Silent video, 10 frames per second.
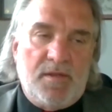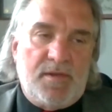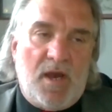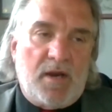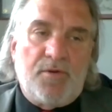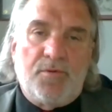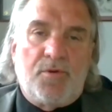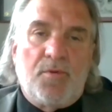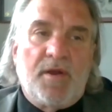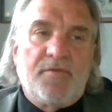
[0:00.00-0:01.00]
doctors
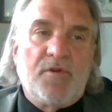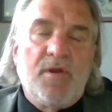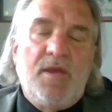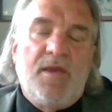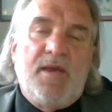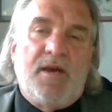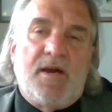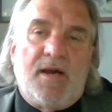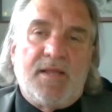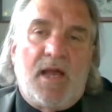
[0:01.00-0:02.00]
or whatever
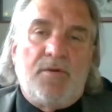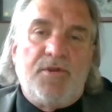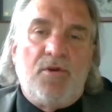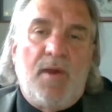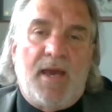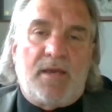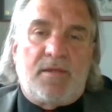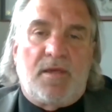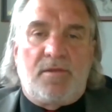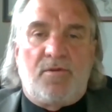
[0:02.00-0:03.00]
allow you
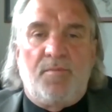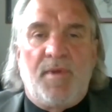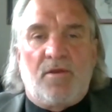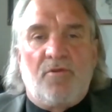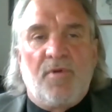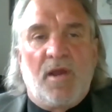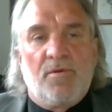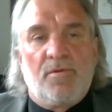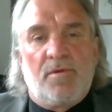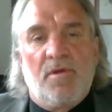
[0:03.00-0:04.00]
access to medical
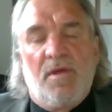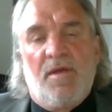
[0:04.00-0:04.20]
records.